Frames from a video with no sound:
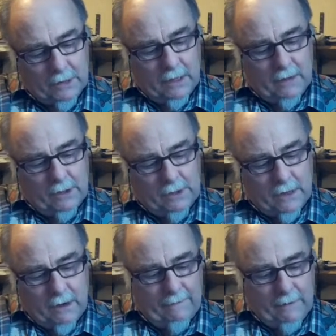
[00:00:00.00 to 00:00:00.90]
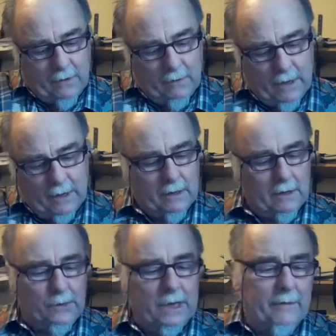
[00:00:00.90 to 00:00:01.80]
Gently open the bottom of the
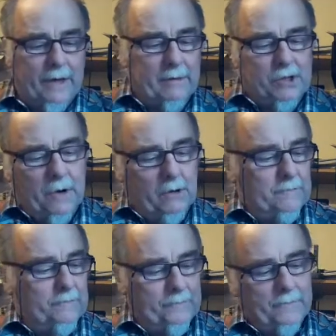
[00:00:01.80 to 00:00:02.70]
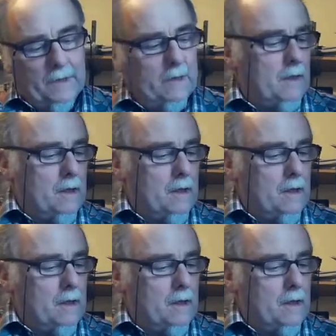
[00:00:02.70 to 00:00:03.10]
box because I want to get the